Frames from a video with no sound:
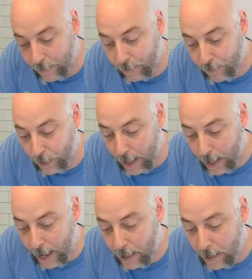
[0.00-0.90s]
for
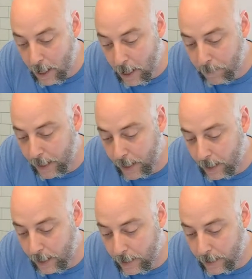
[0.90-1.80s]
that
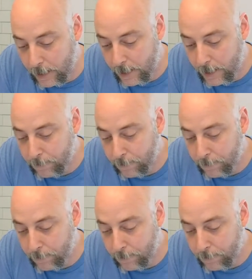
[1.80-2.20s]
because